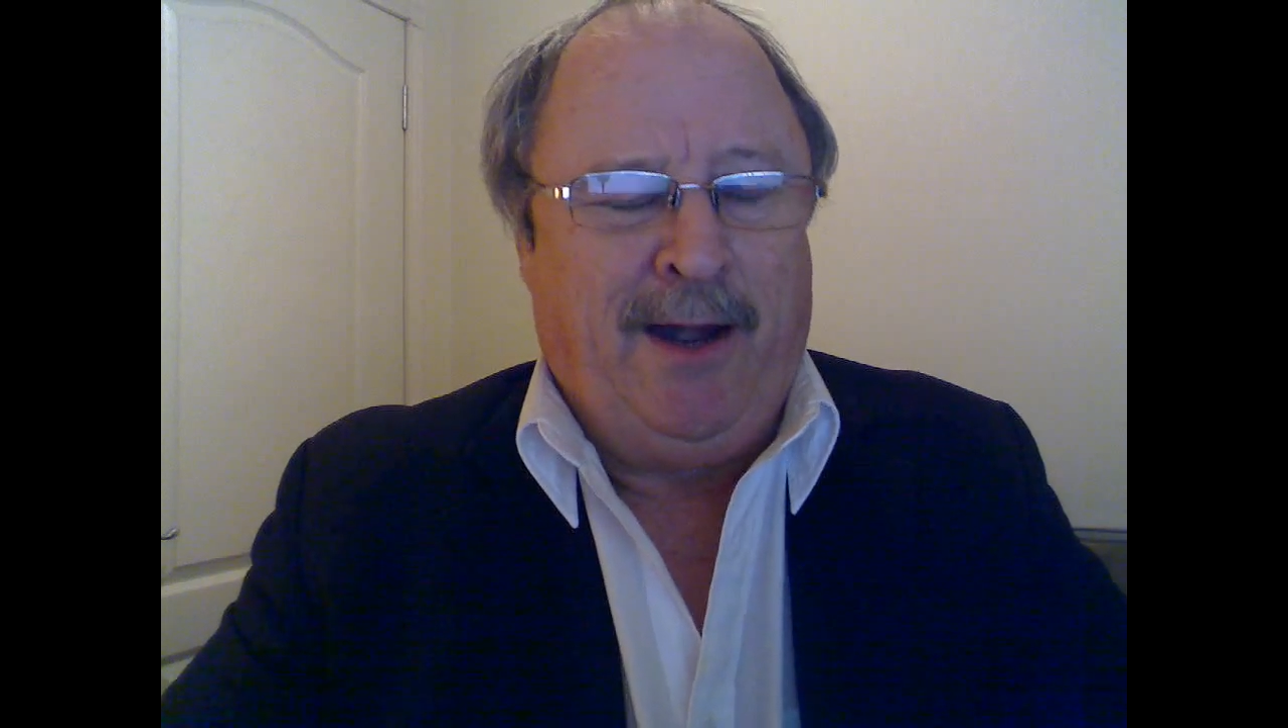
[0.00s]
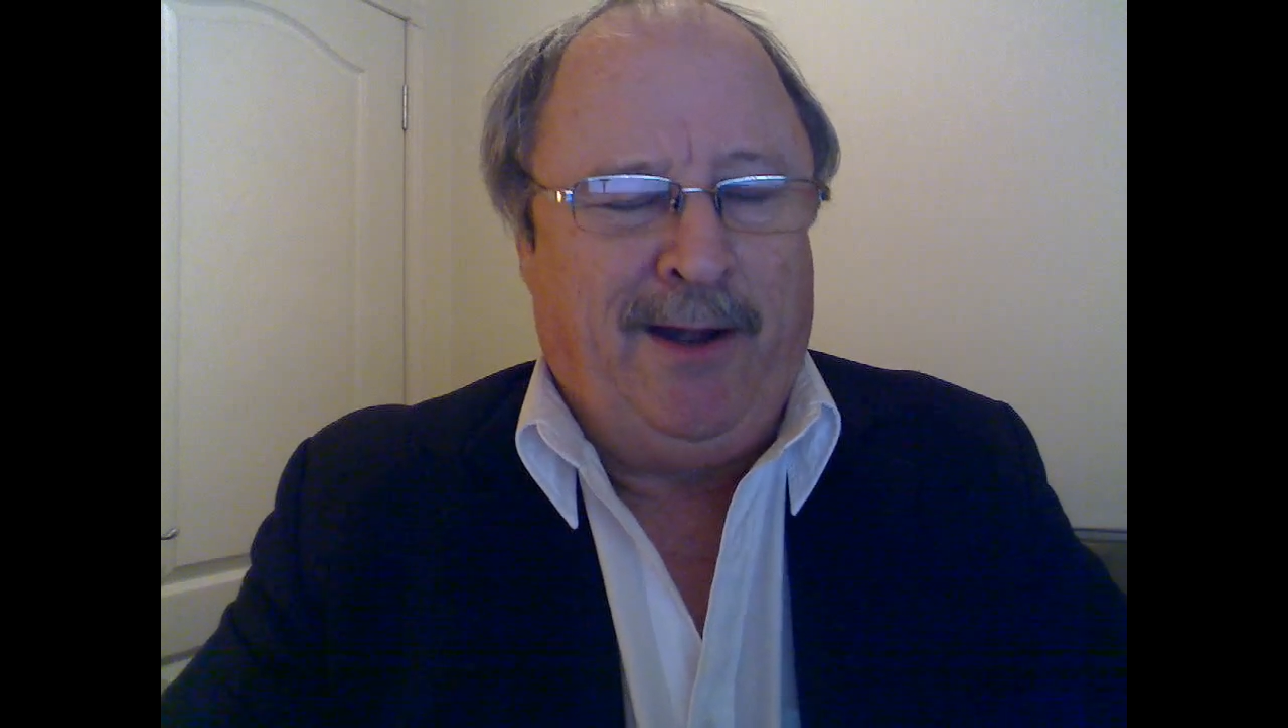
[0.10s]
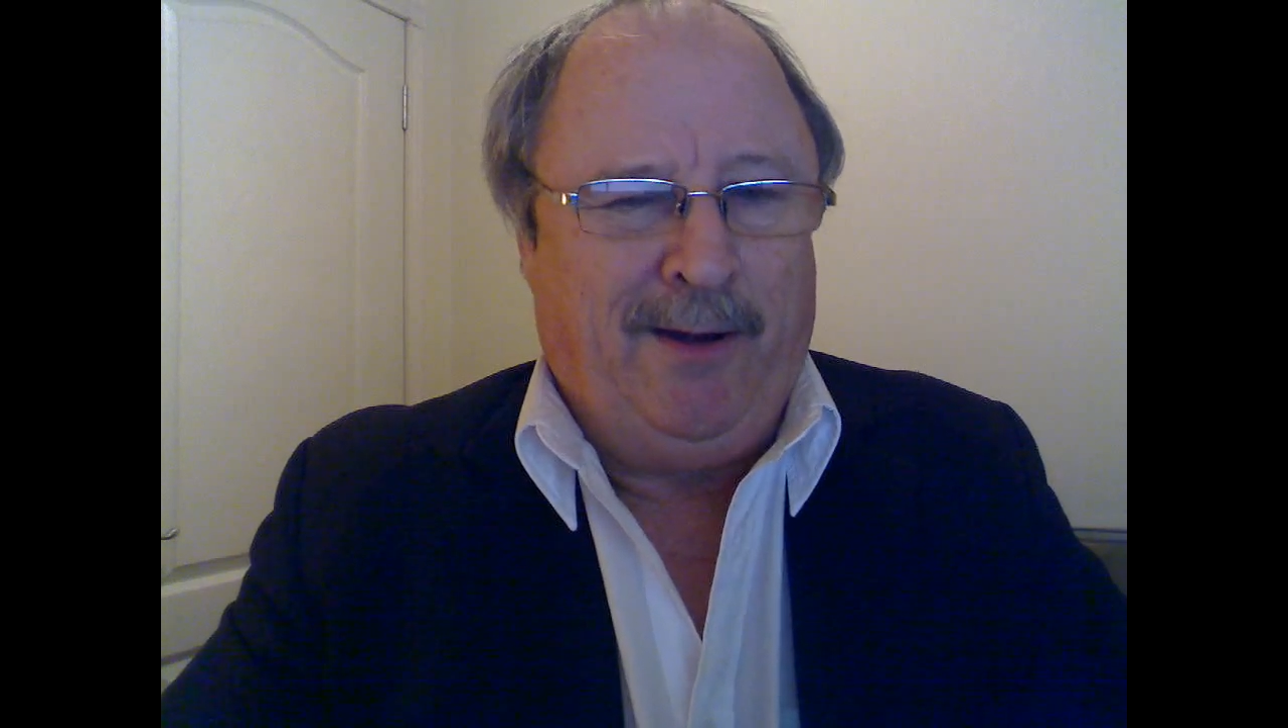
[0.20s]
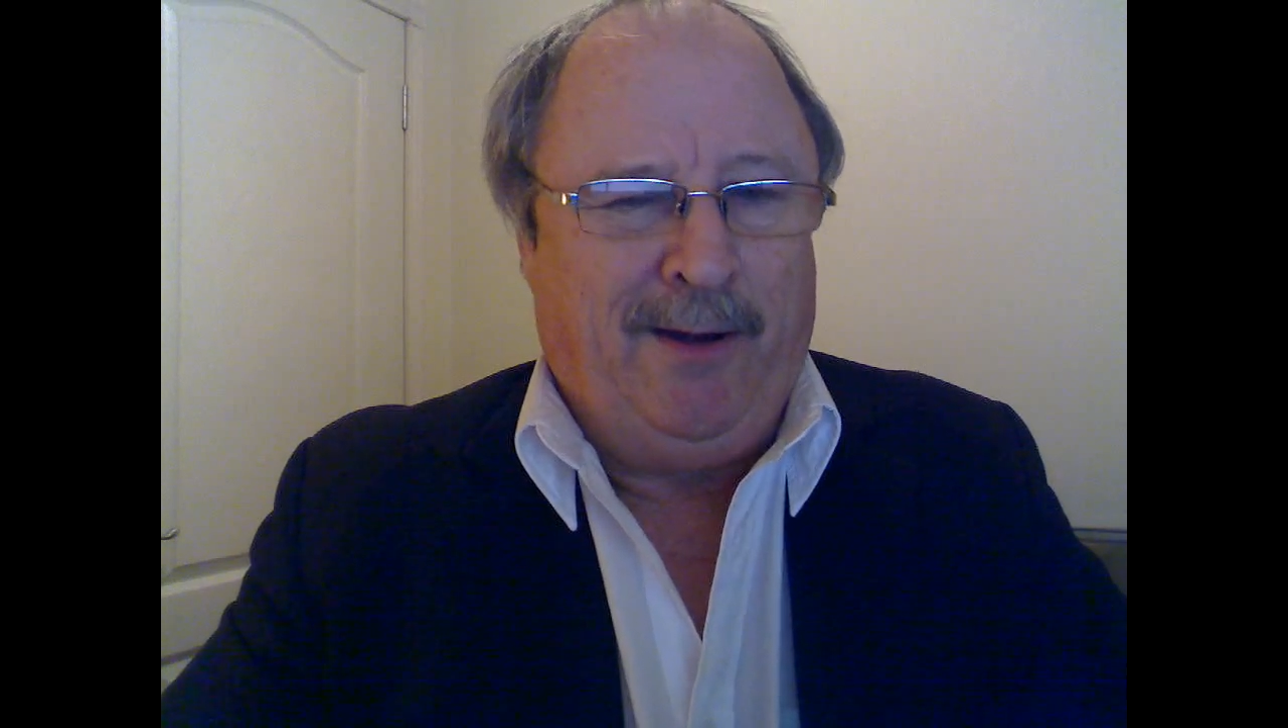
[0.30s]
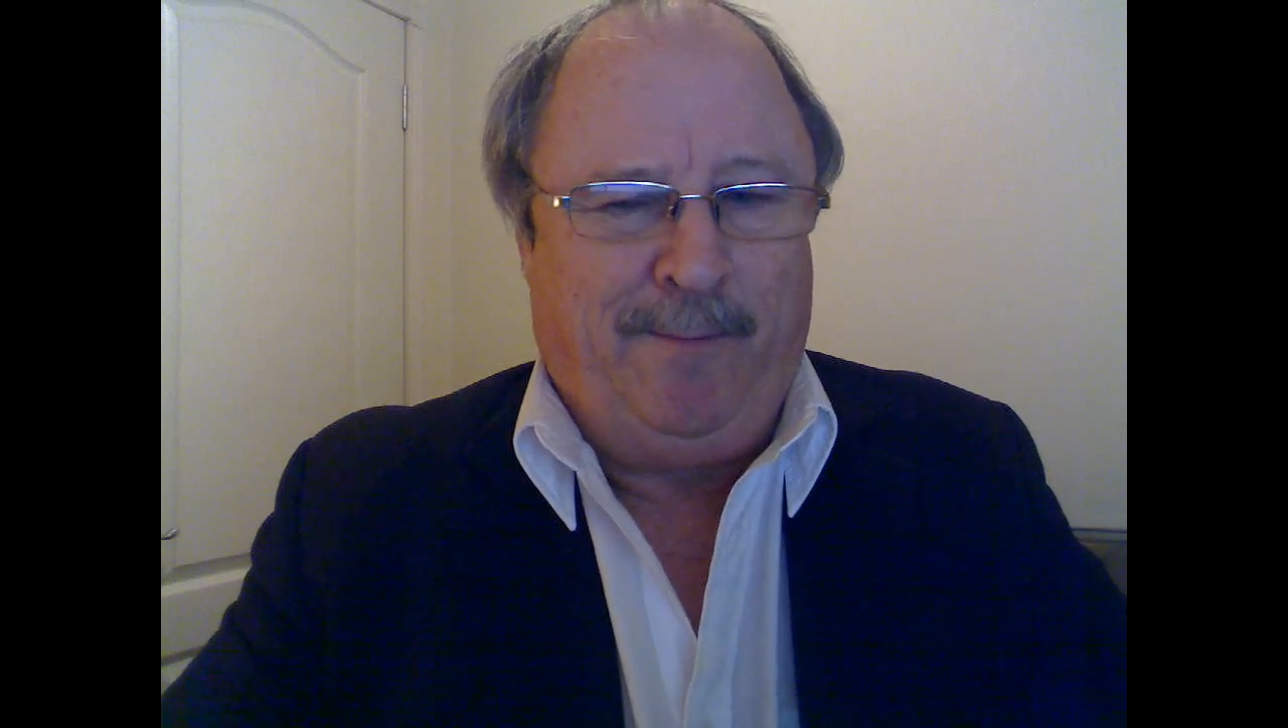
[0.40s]

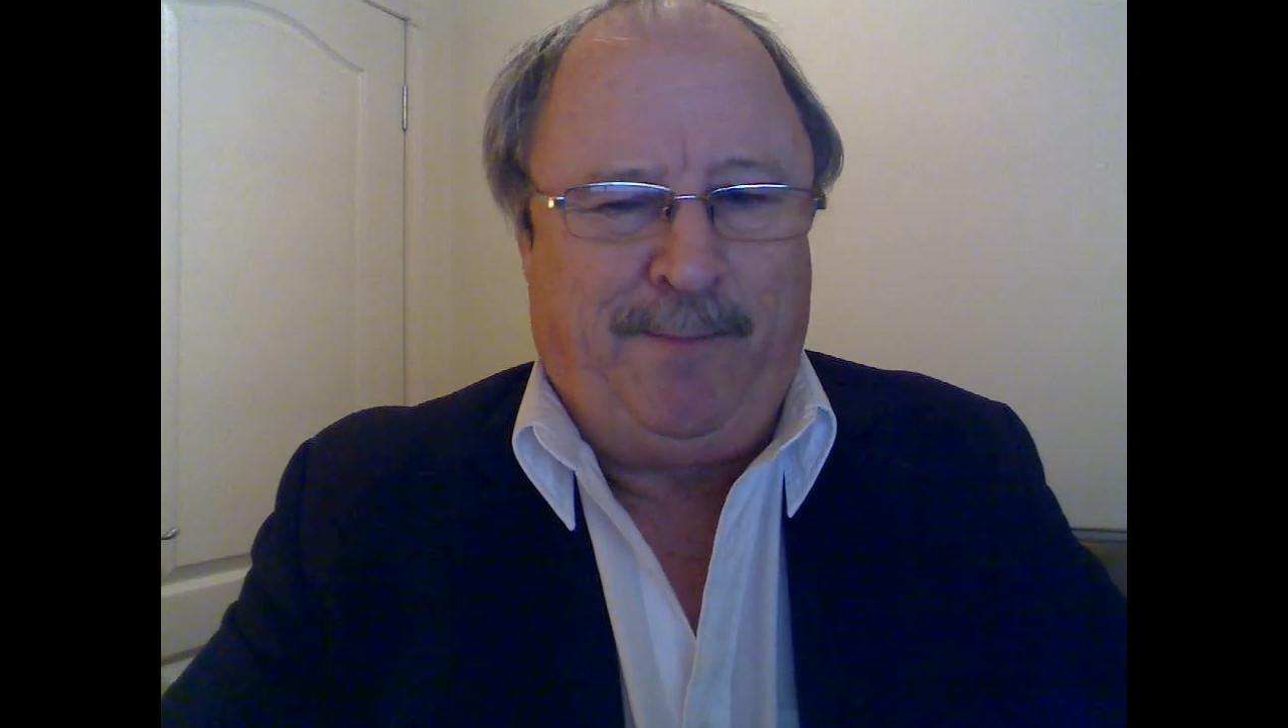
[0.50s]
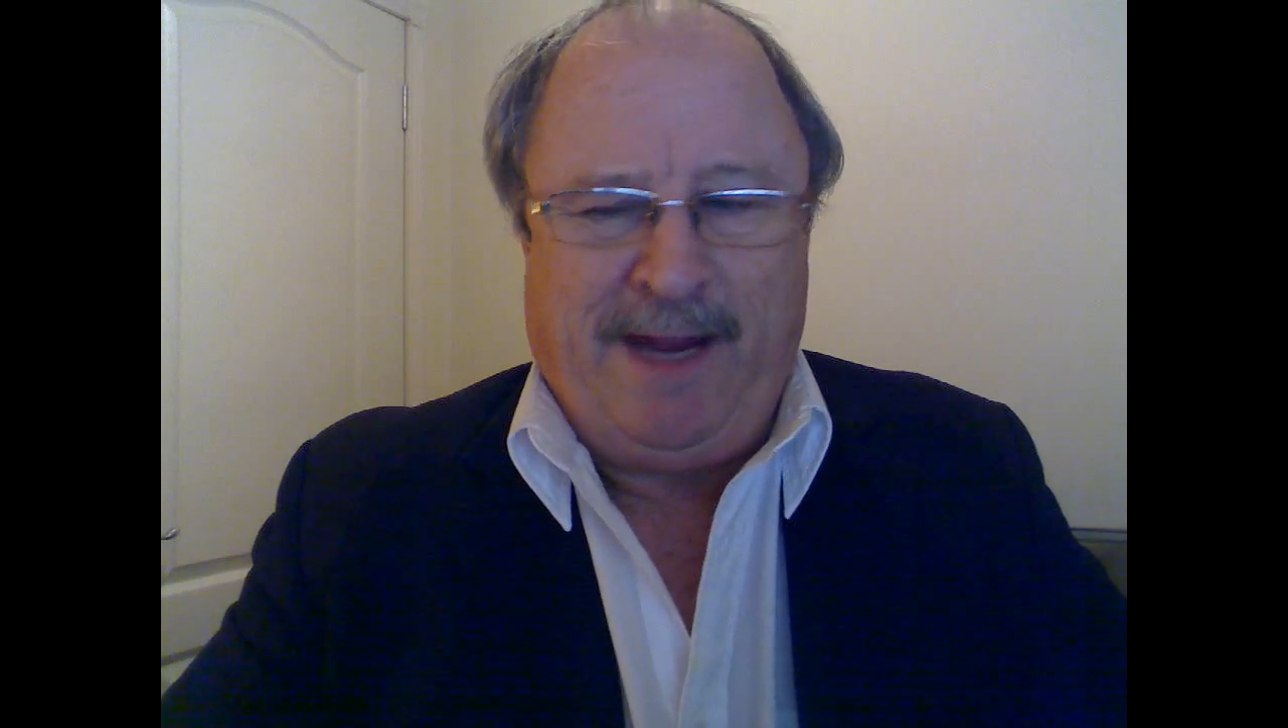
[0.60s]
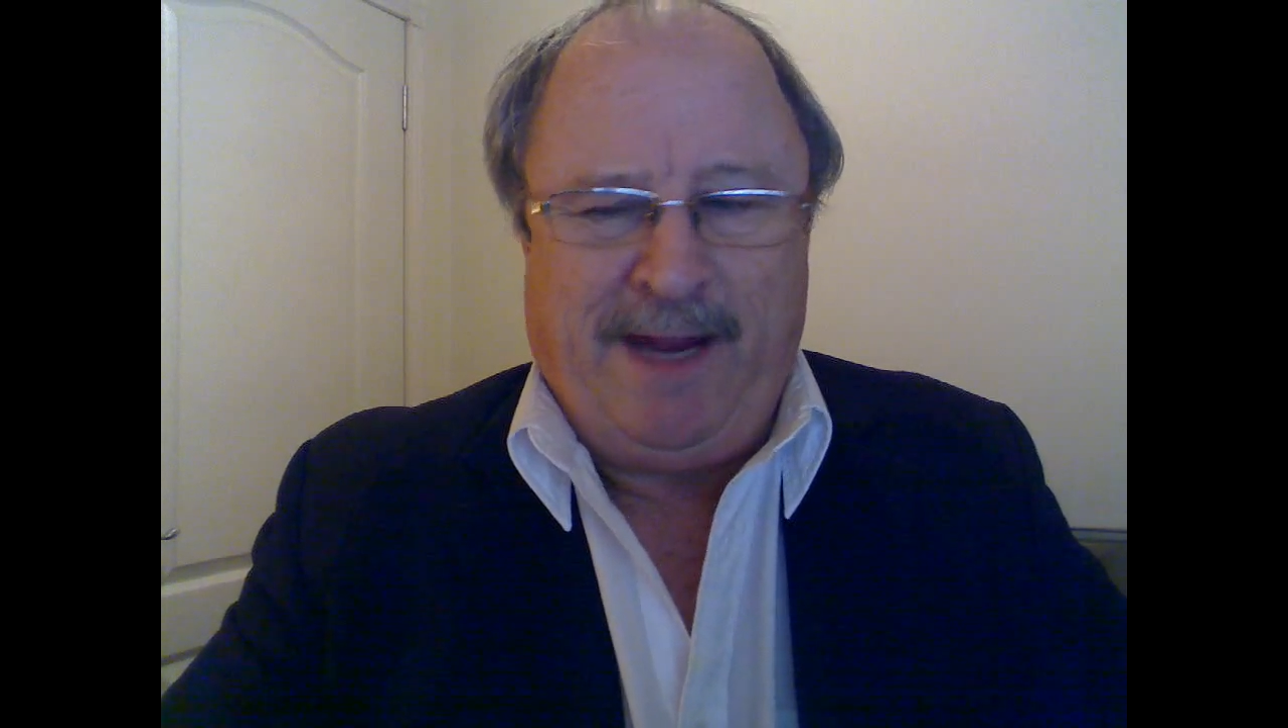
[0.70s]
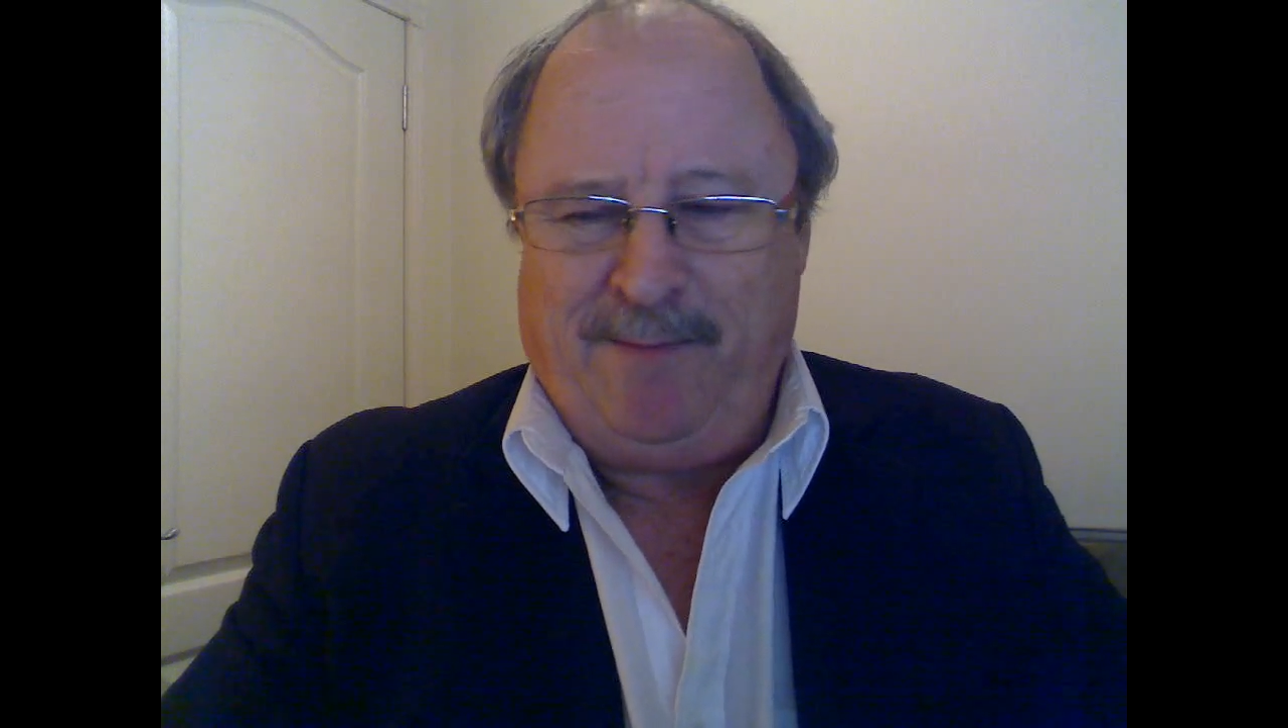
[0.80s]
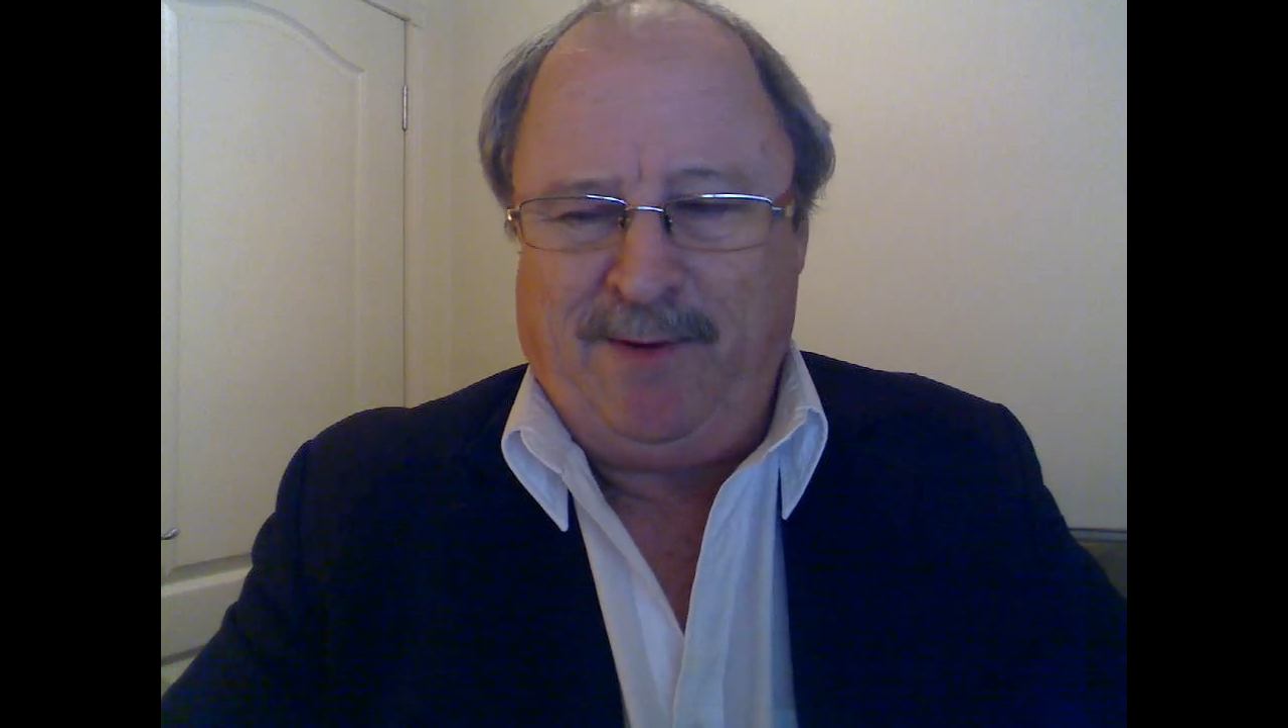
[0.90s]

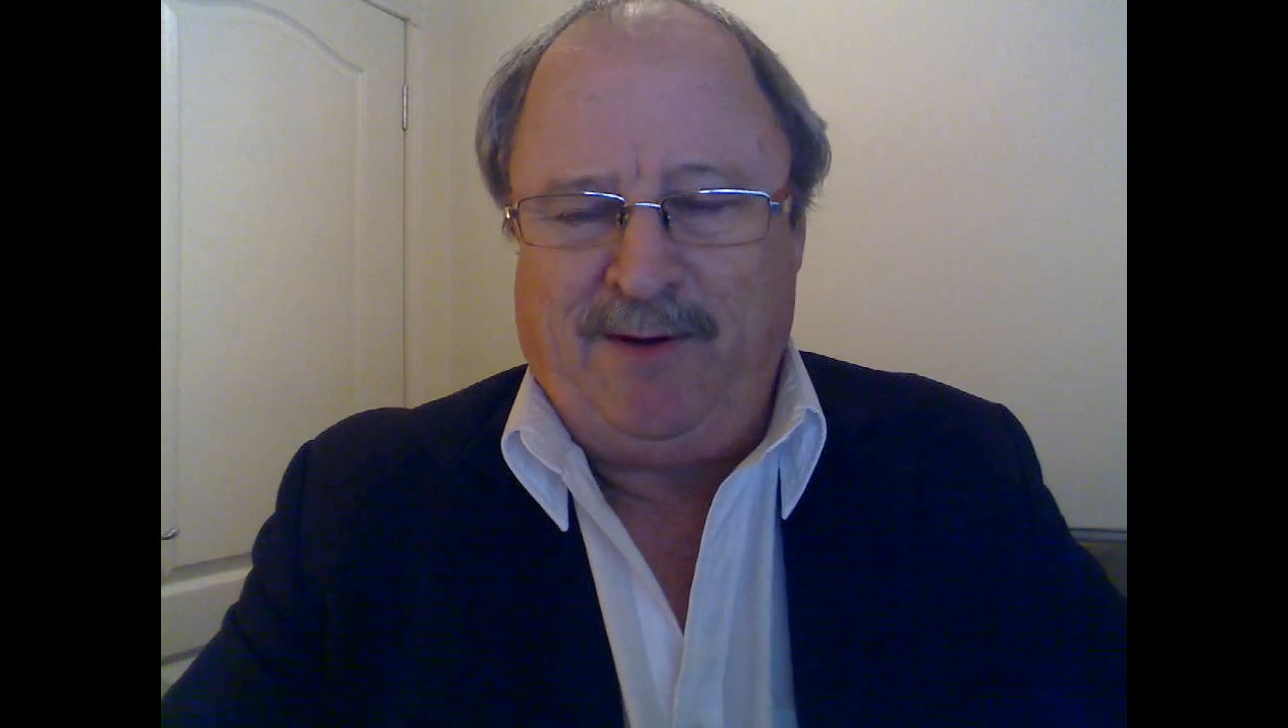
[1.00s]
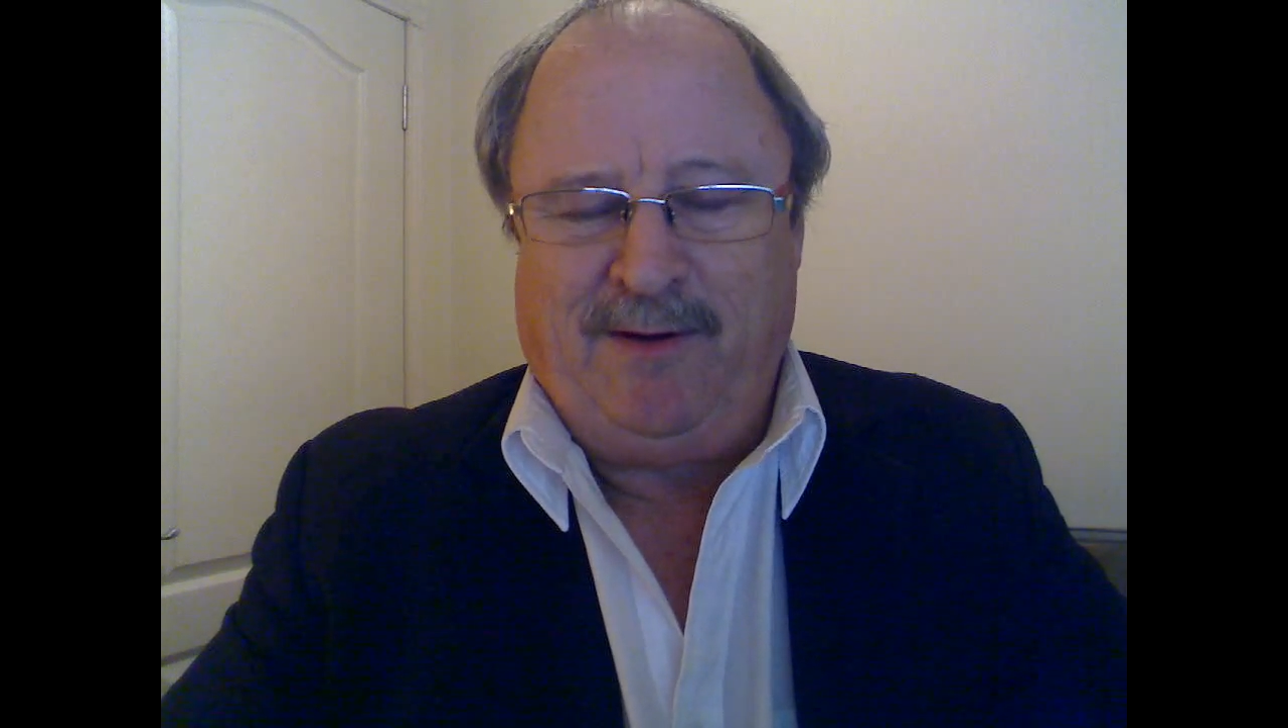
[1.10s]
non-payment